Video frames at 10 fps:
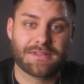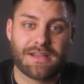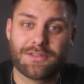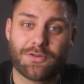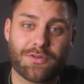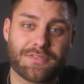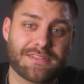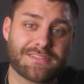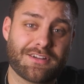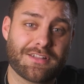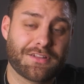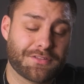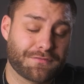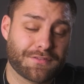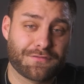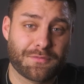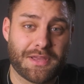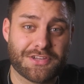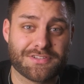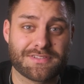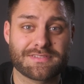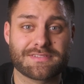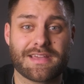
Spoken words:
I know these are a lot of informations